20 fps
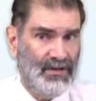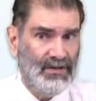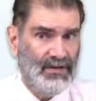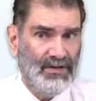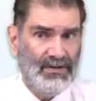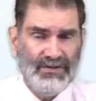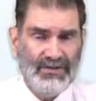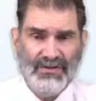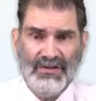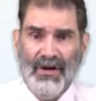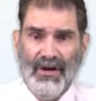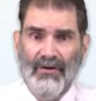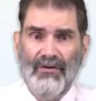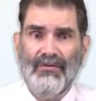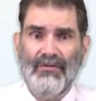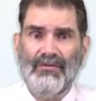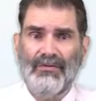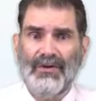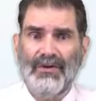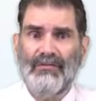
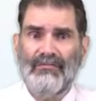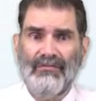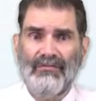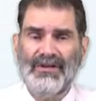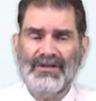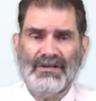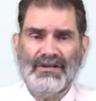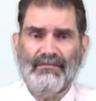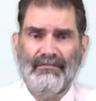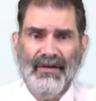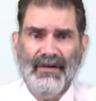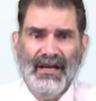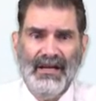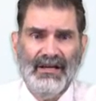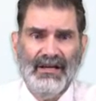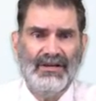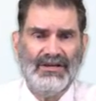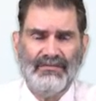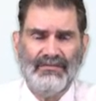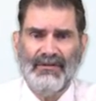So the risk
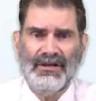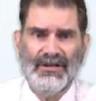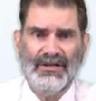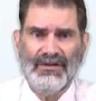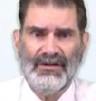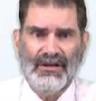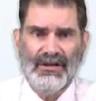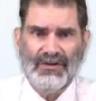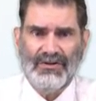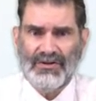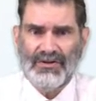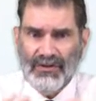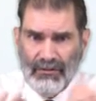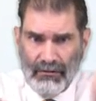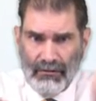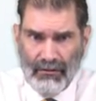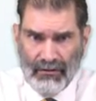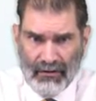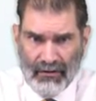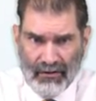management
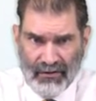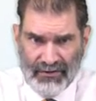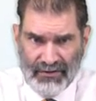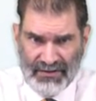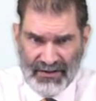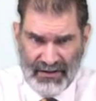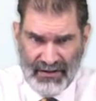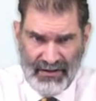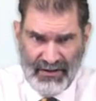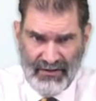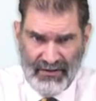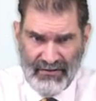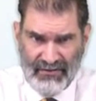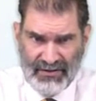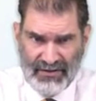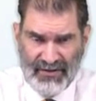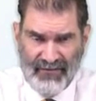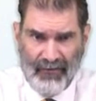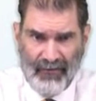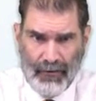tools
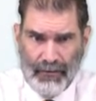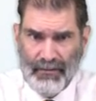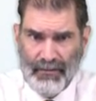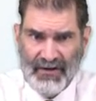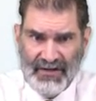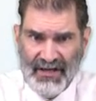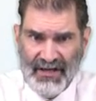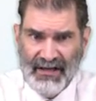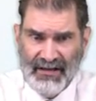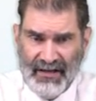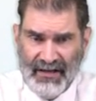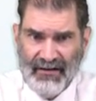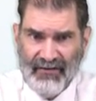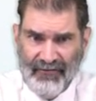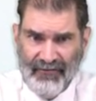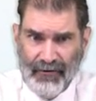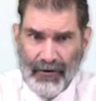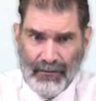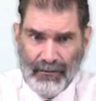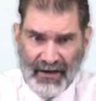used for protecting the
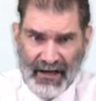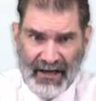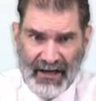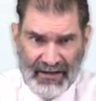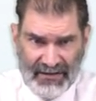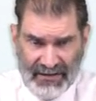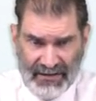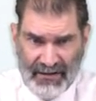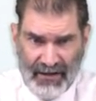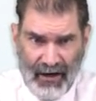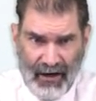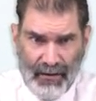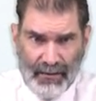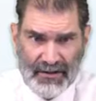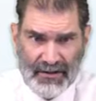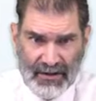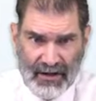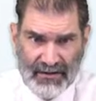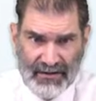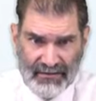firm against
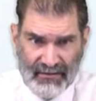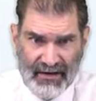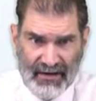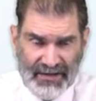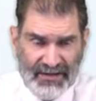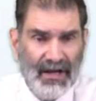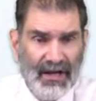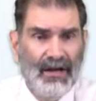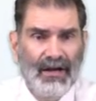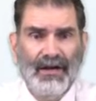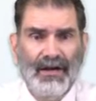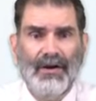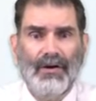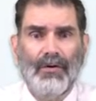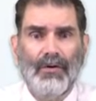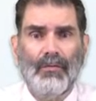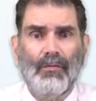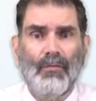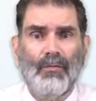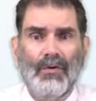arbitrage risk
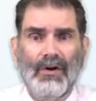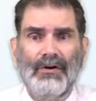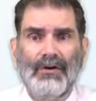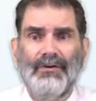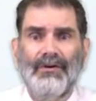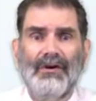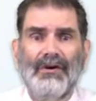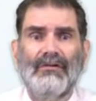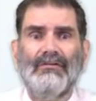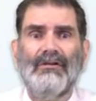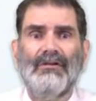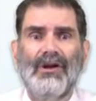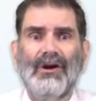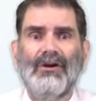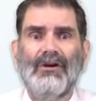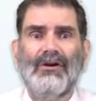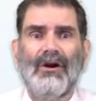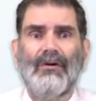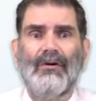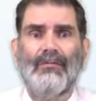were no
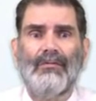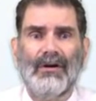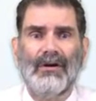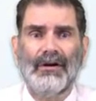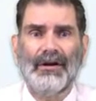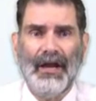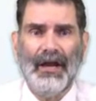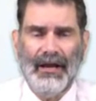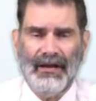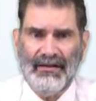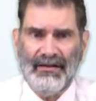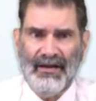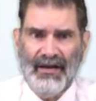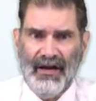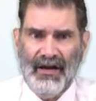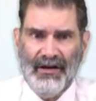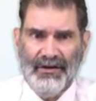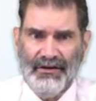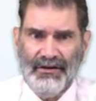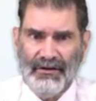longer working. The
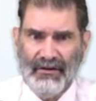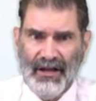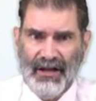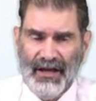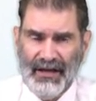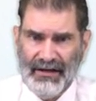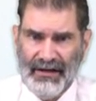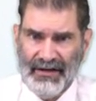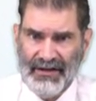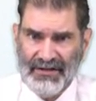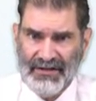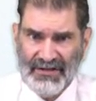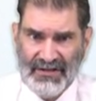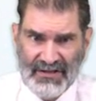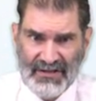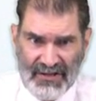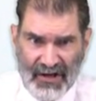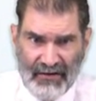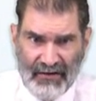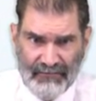underlying
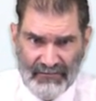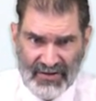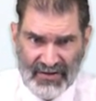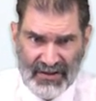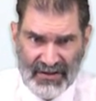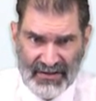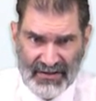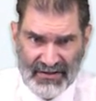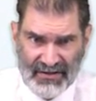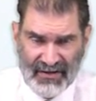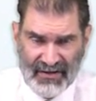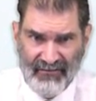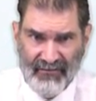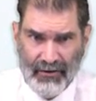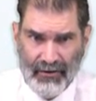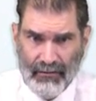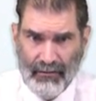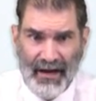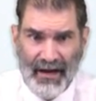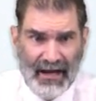assumptions of
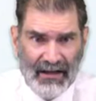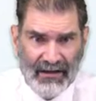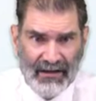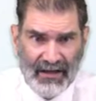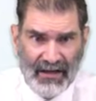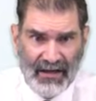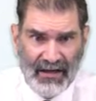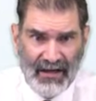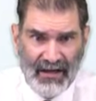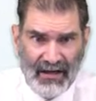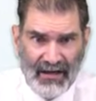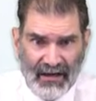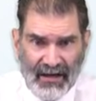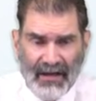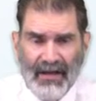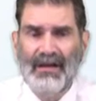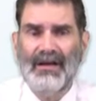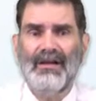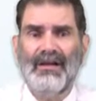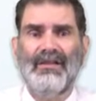normality,
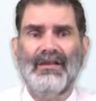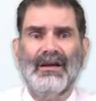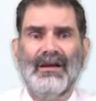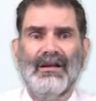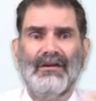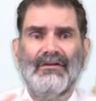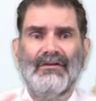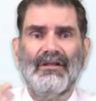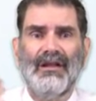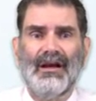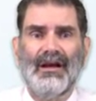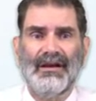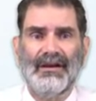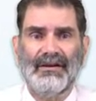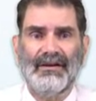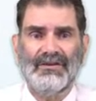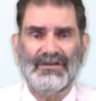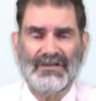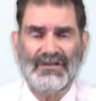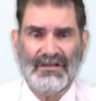the underlying
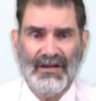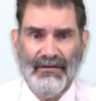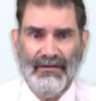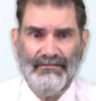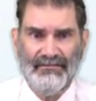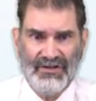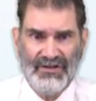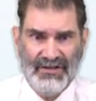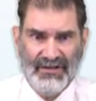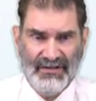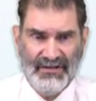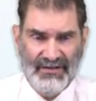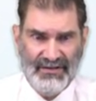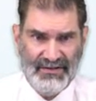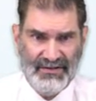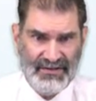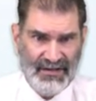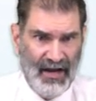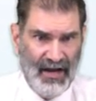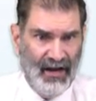
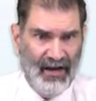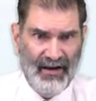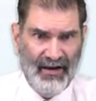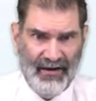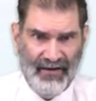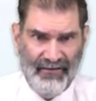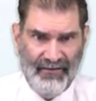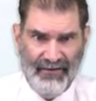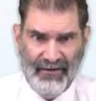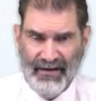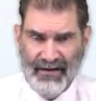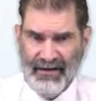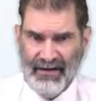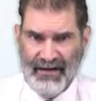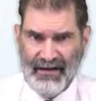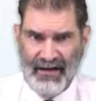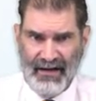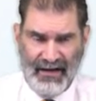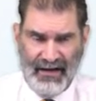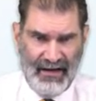assumptions of
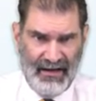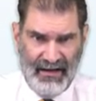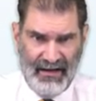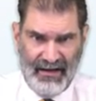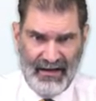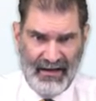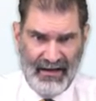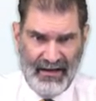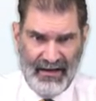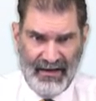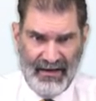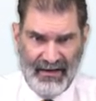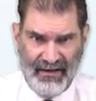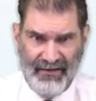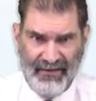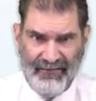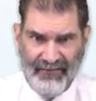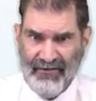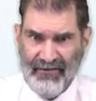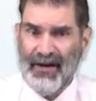
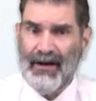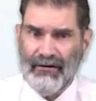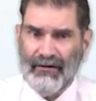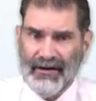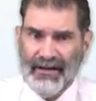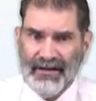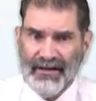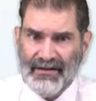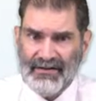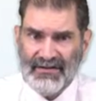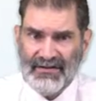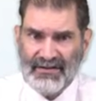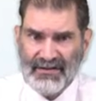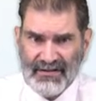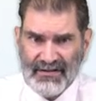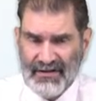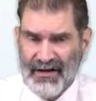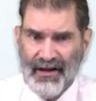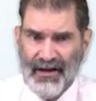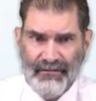a
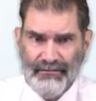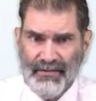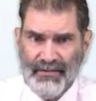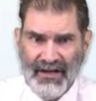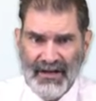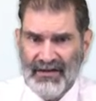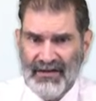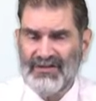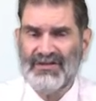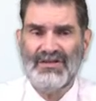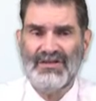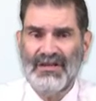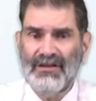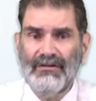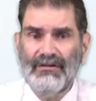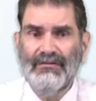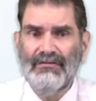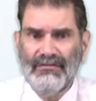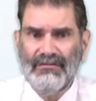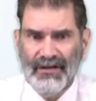variance not being
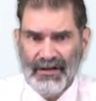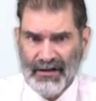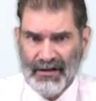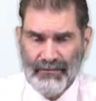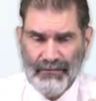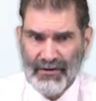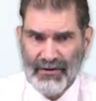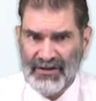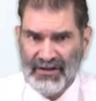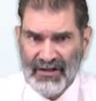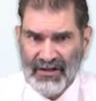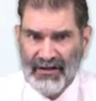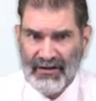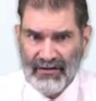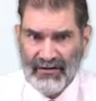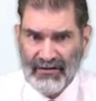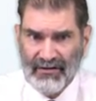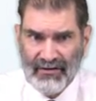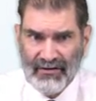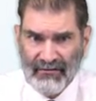skewed in a
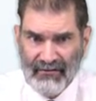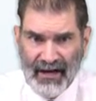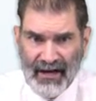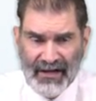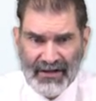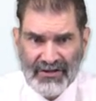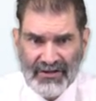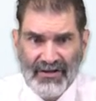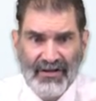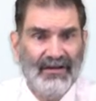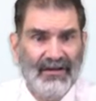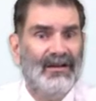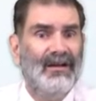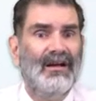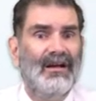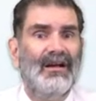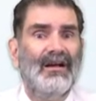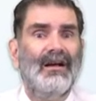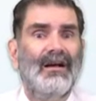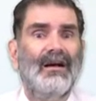particular direction
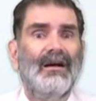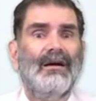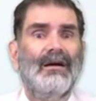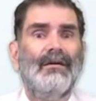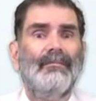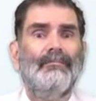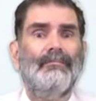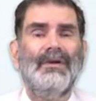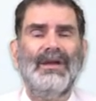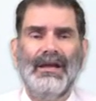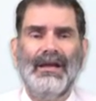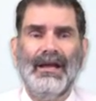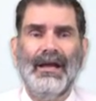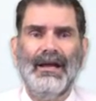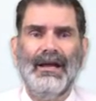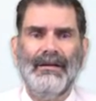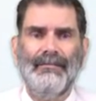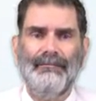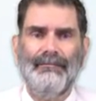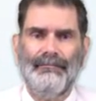
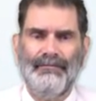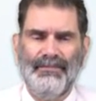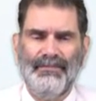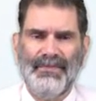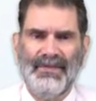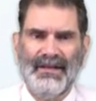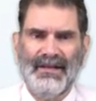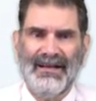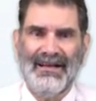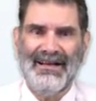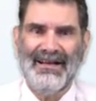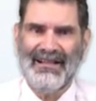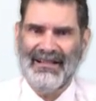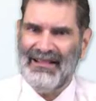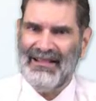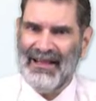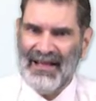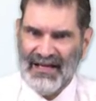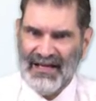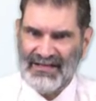became
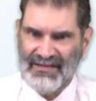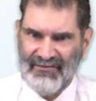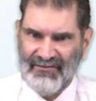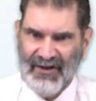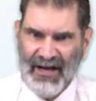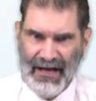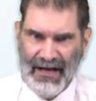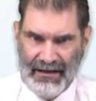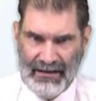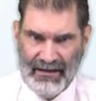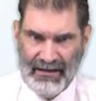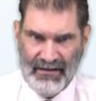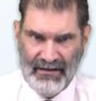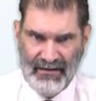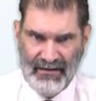less valid.